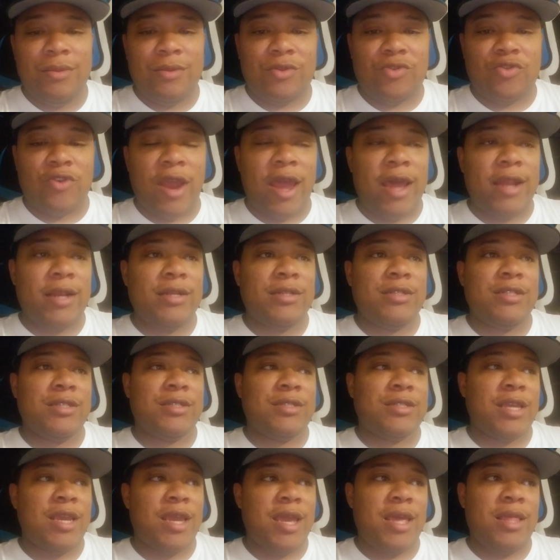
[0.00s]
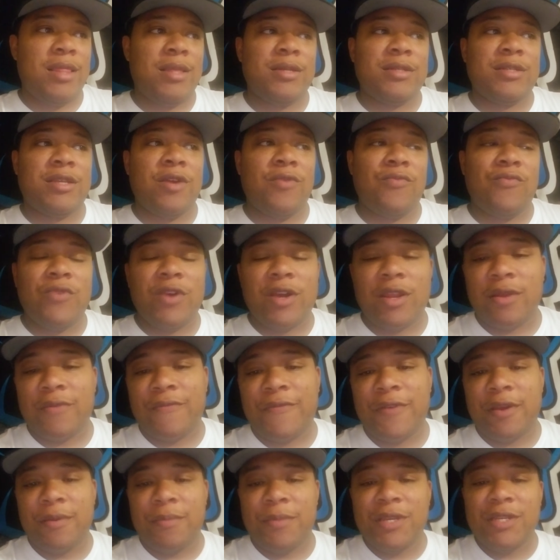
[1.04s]
trying to just say, hey, let's get rid
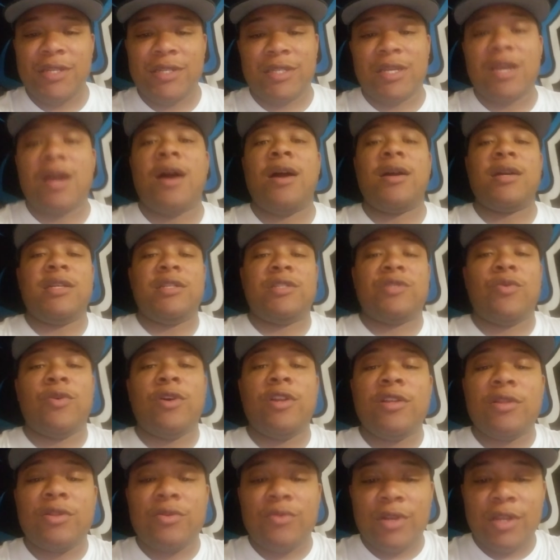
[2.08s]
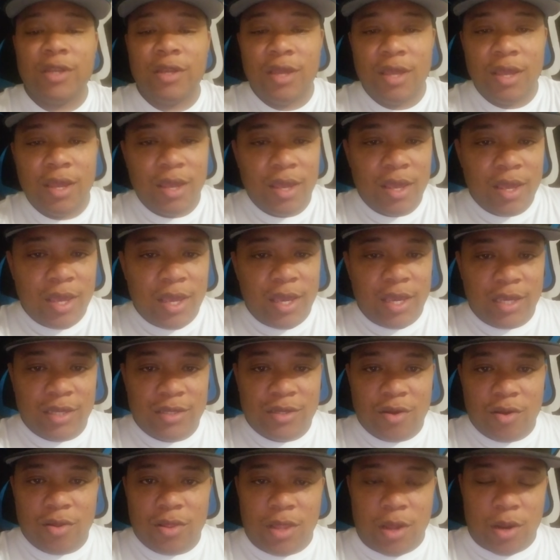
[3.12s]
of him. He's young, he's 23.
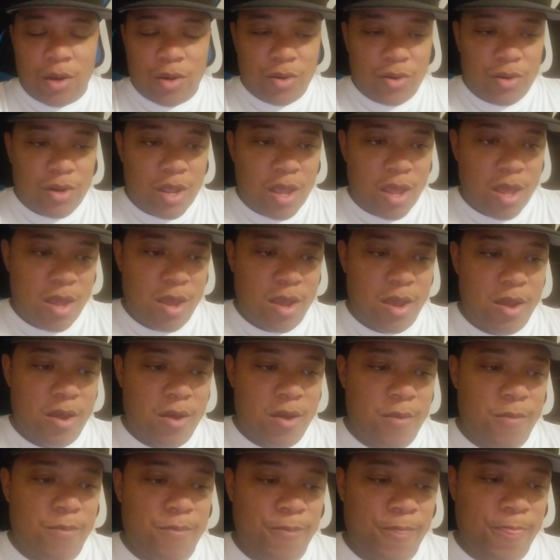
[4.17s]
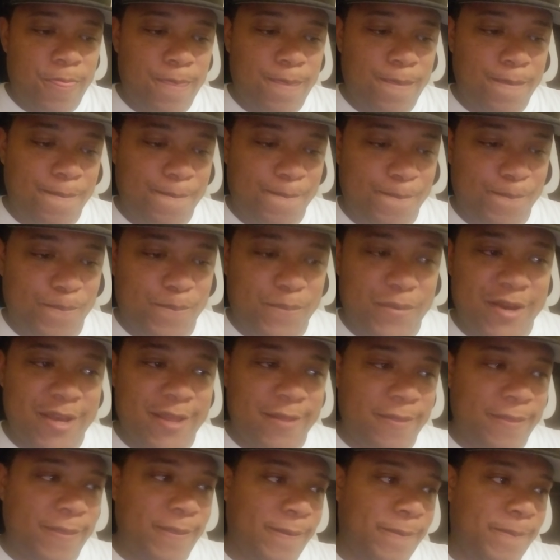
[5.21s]
He's going to learn. Um, but
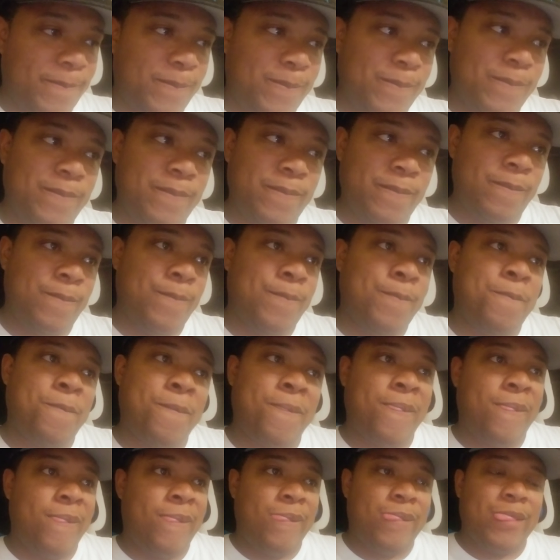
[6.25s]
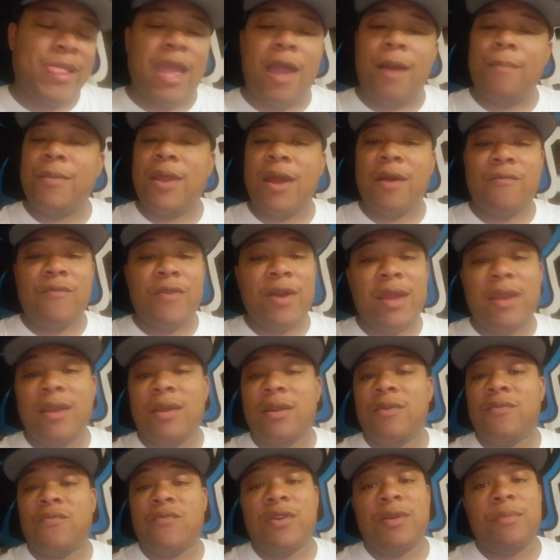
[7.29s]
I'm not ready
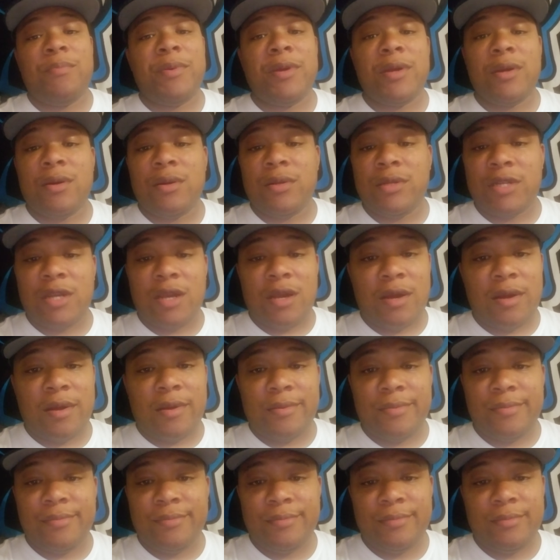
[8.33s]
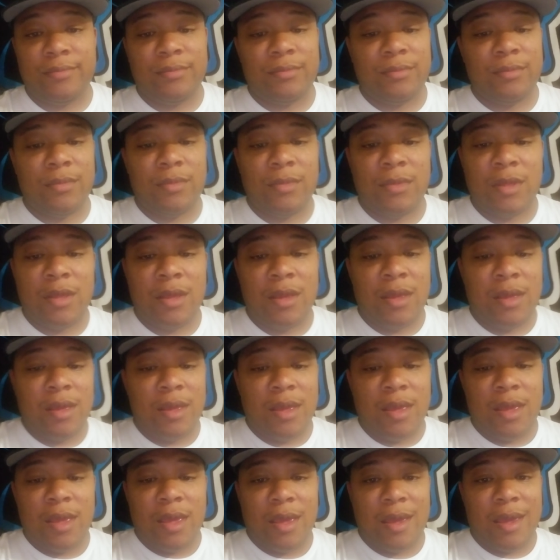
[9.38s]
to rebuild, y'all.
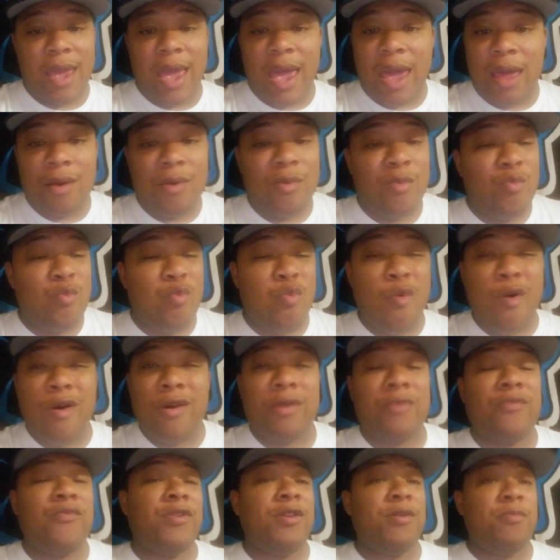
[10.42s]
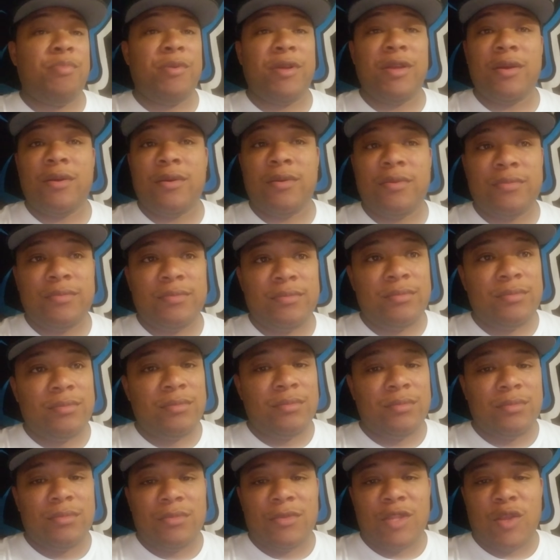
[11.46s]
I don't want to rebuild.
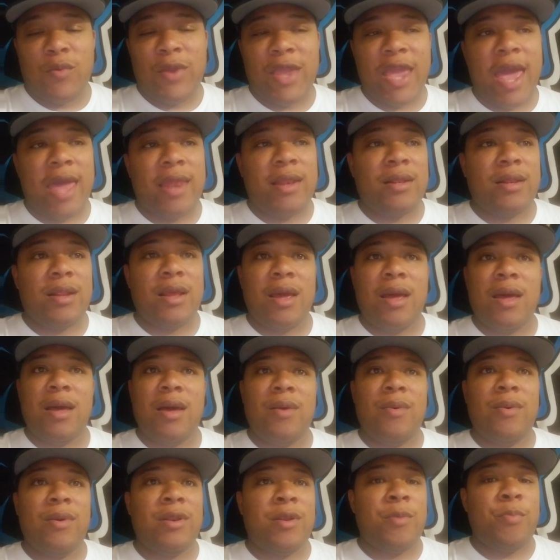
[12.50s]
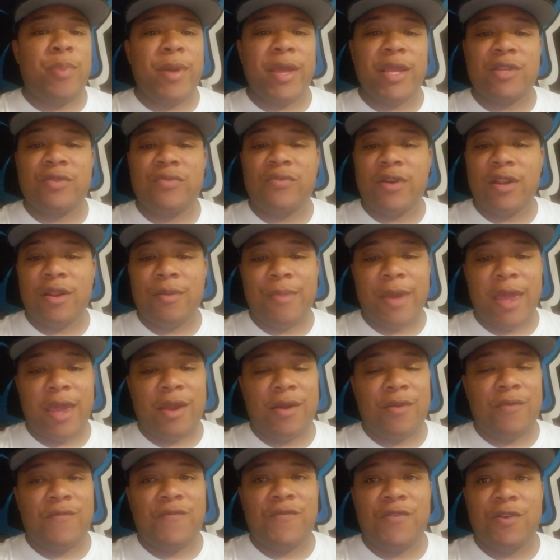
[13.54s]
We got the best running back
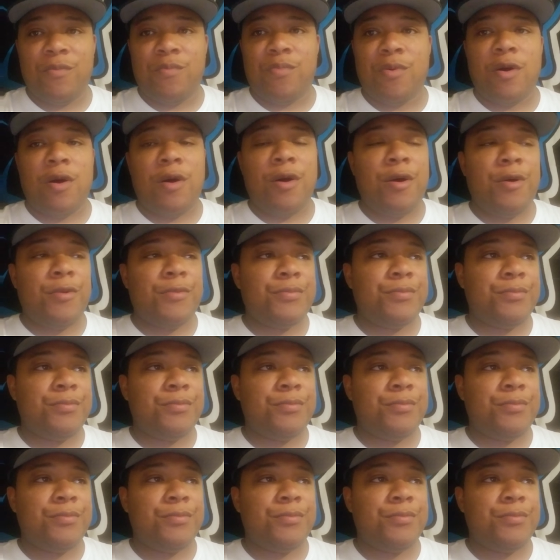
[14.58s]
in football.